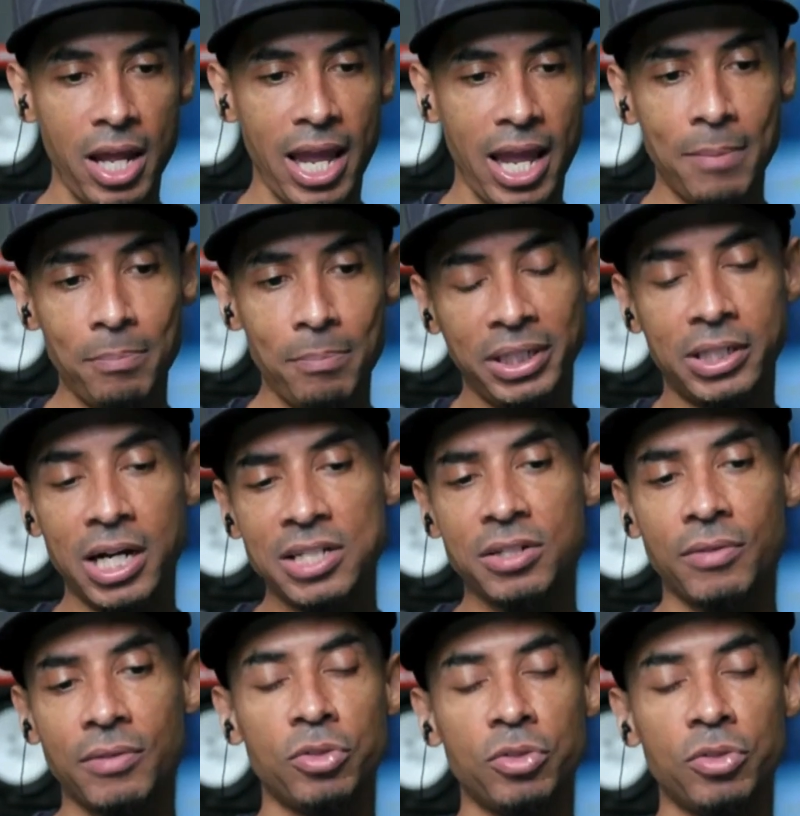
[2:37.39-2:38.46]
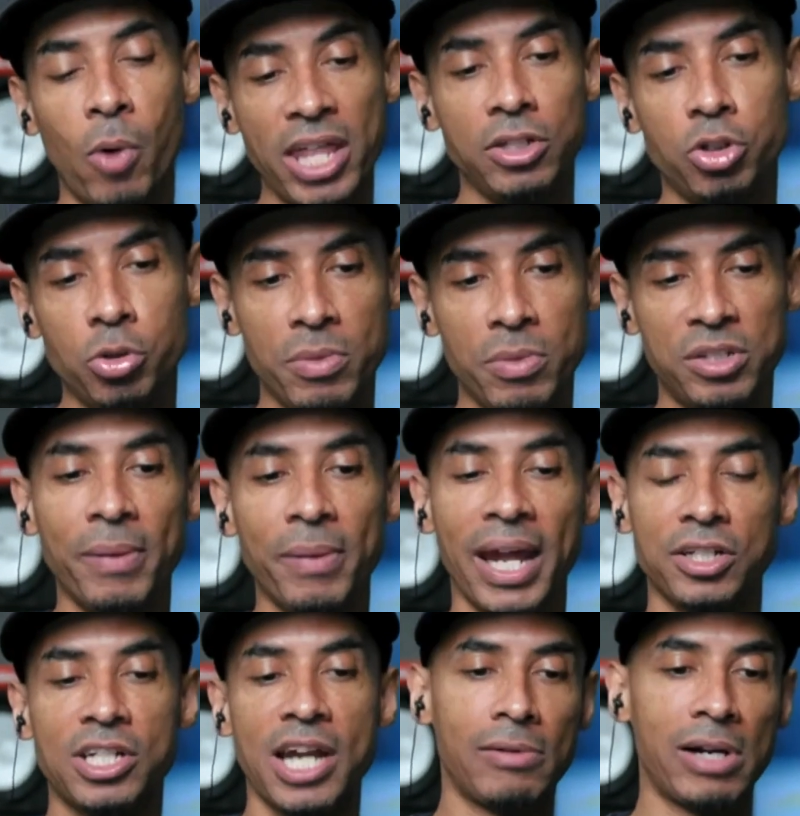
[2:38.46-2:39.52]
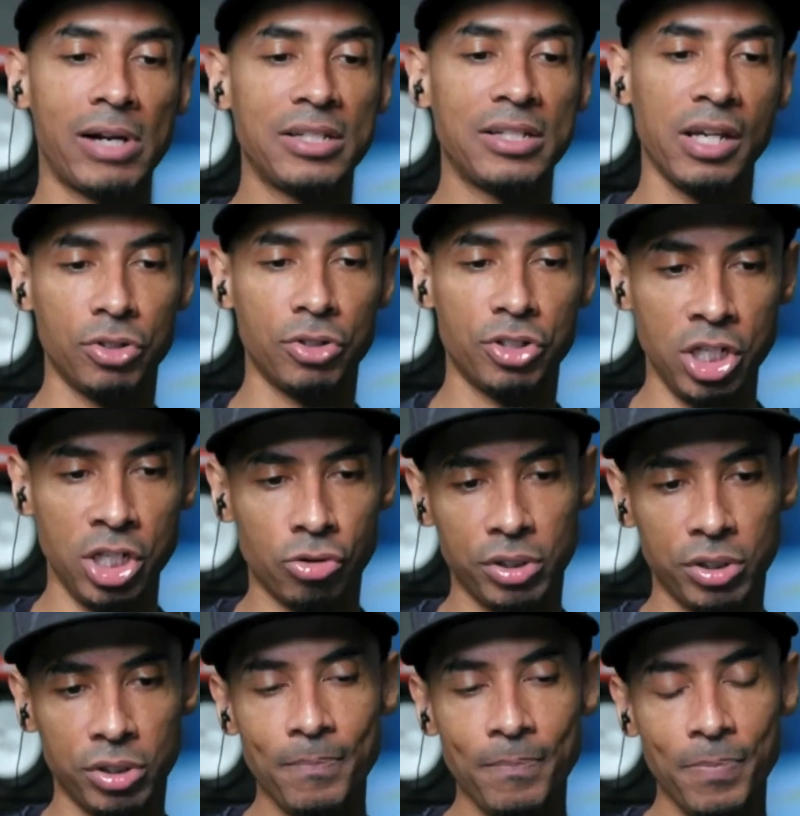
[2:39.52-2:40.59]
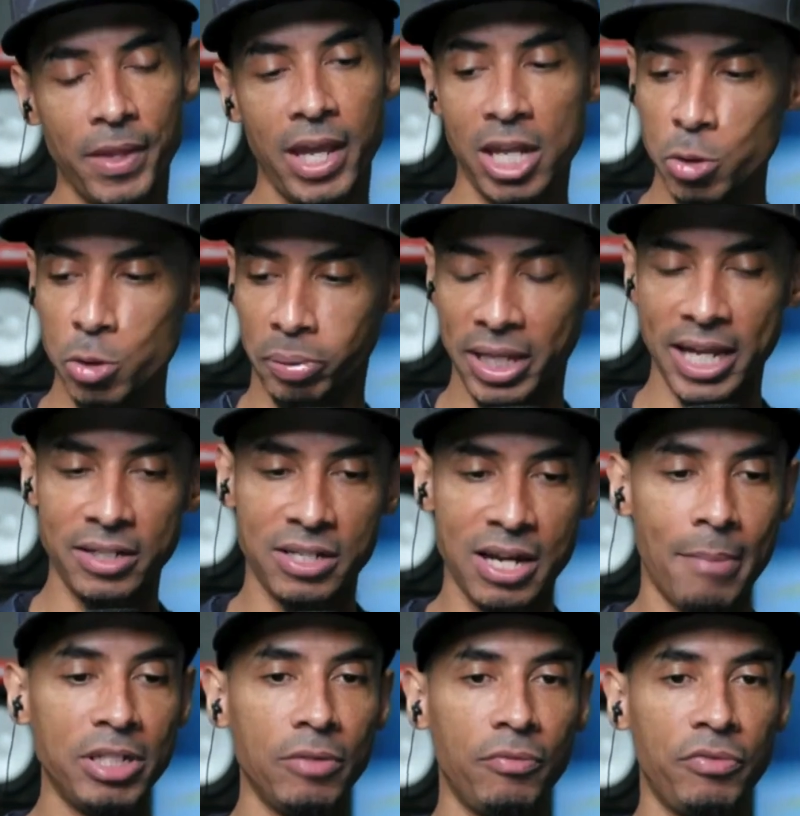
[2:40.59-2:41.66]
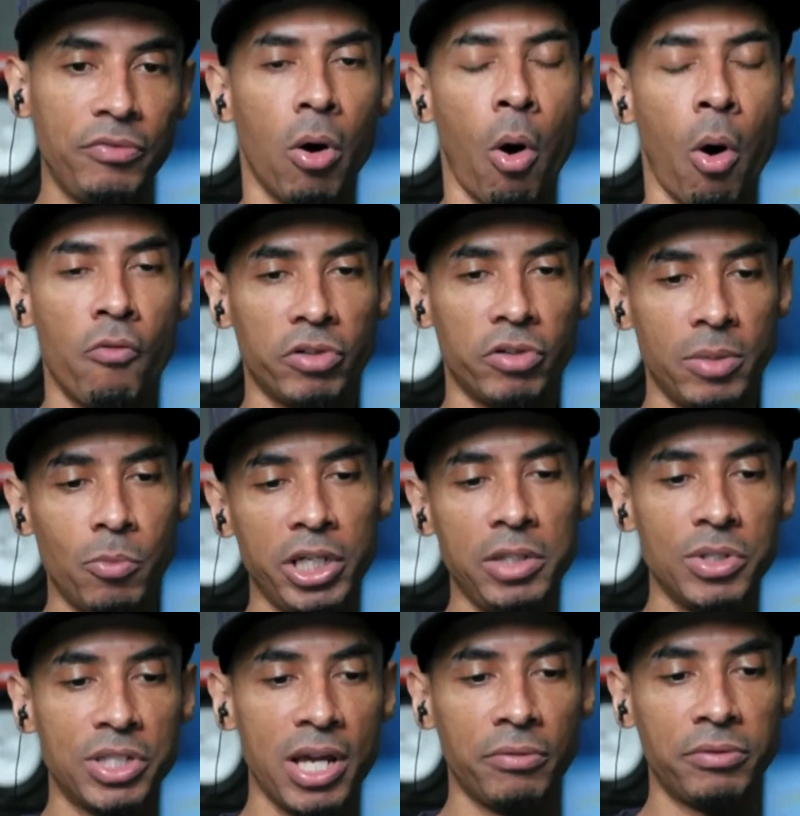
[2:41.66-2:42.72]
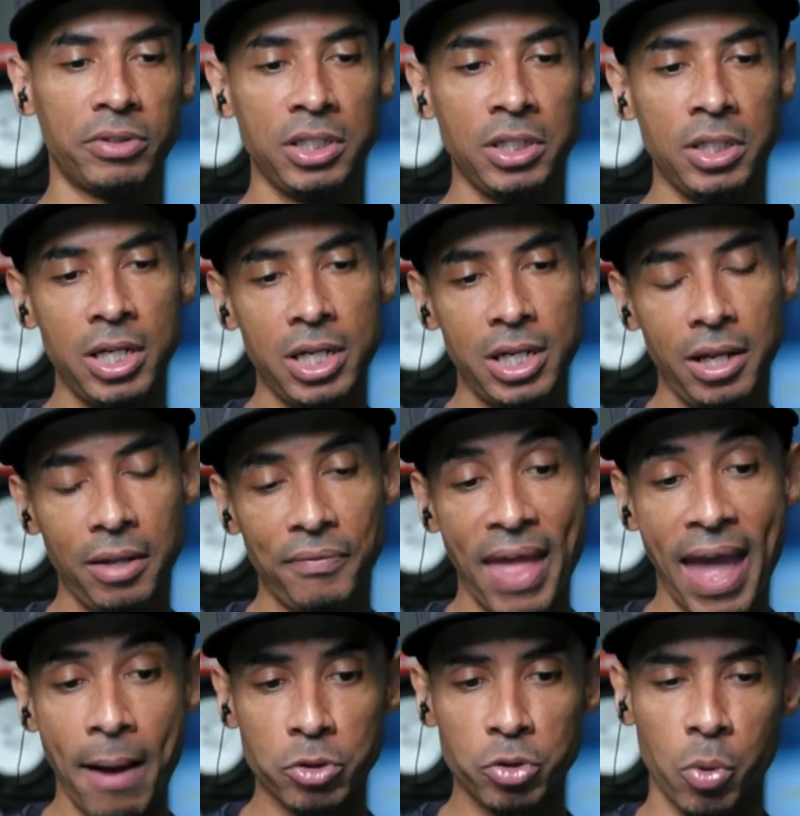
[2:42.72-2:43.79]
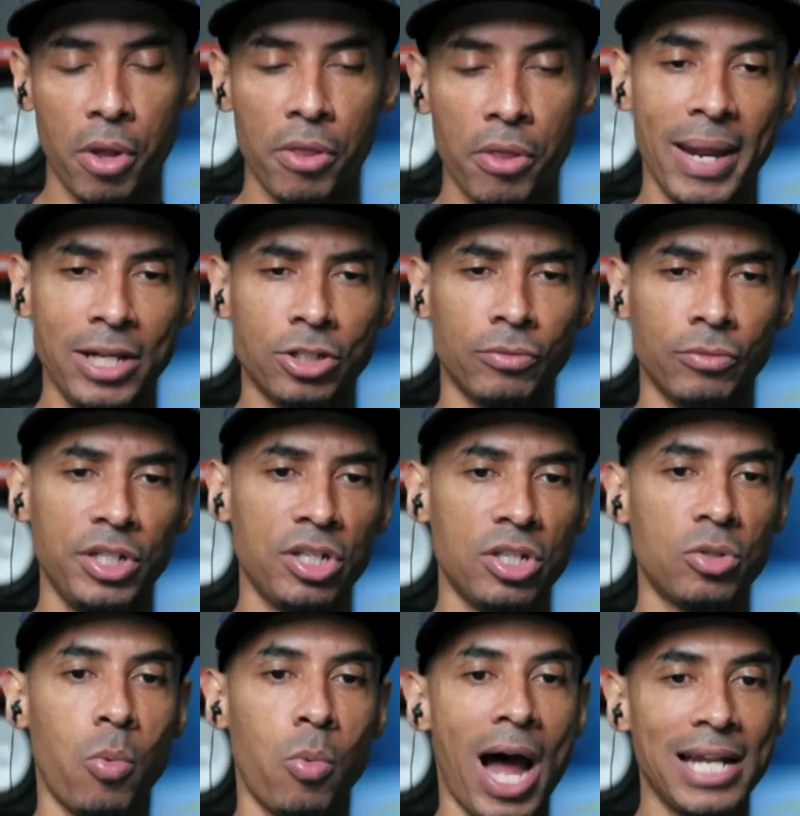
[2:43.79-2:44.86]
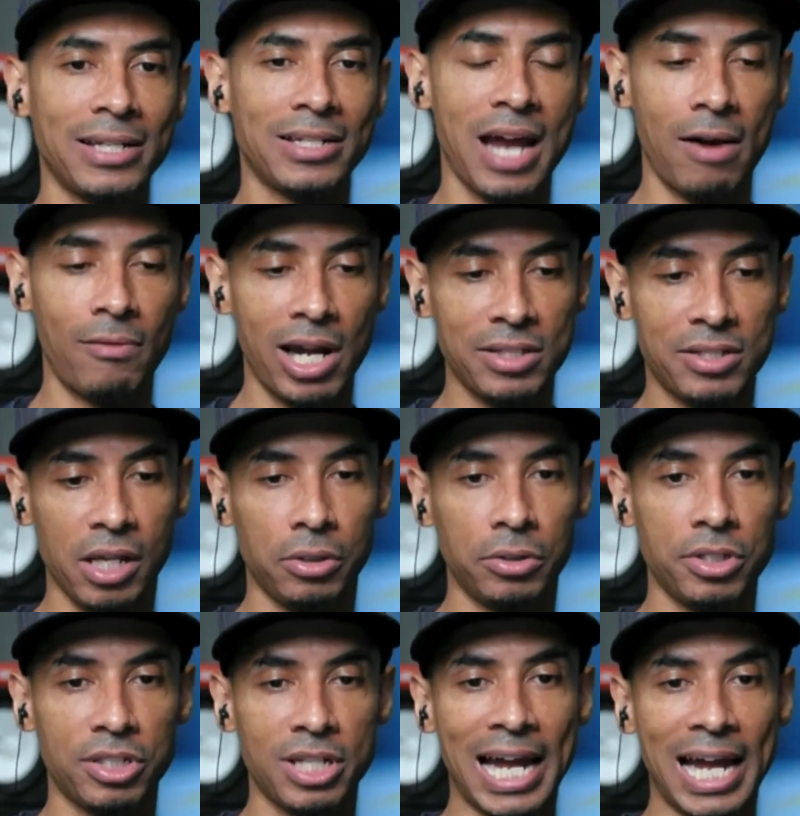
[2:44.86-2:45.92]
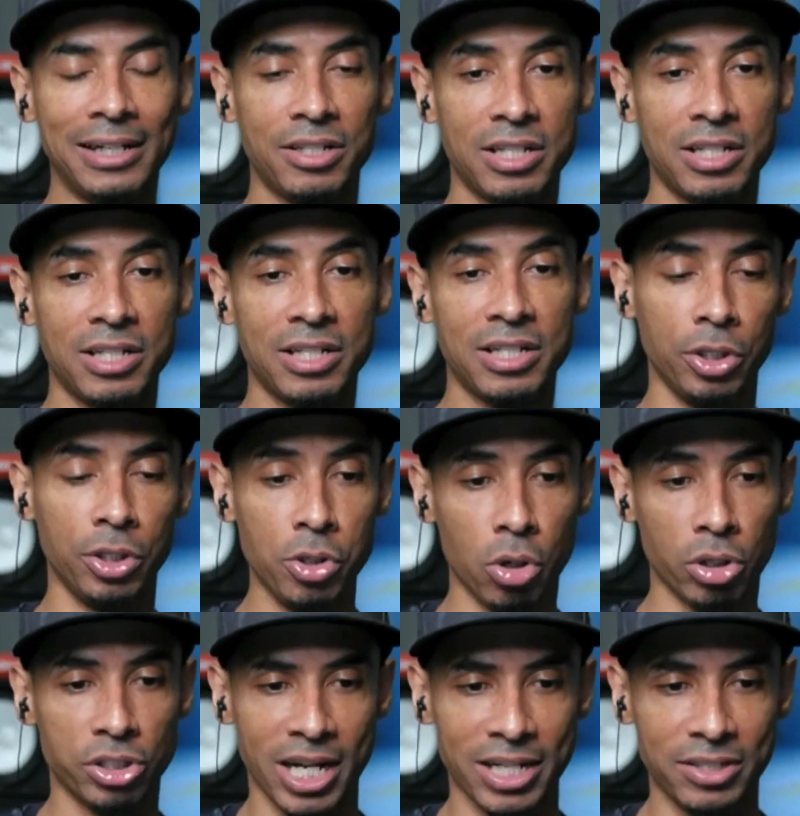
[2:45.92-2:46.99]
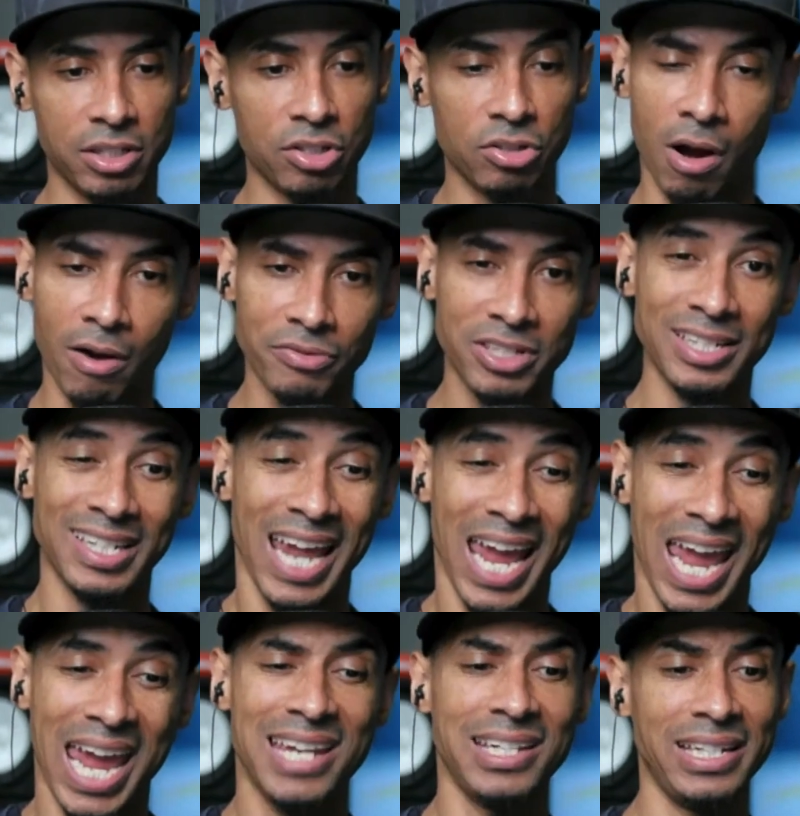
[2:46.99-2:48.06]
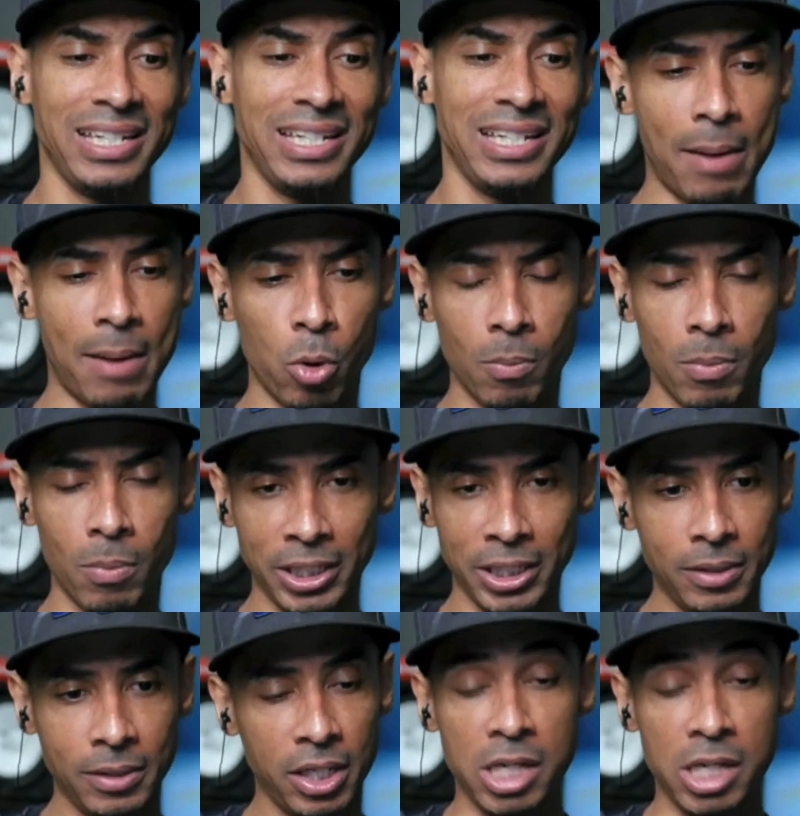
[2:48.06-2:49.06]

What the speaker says: And because of this way that you mismanaged Tyrod Taylor's injury and you played Tommy DeVito over him when he was healthy, that was one of the major reasons why Tyrod Taylor decided to sign with the New York Jets this offseason, and he got more money.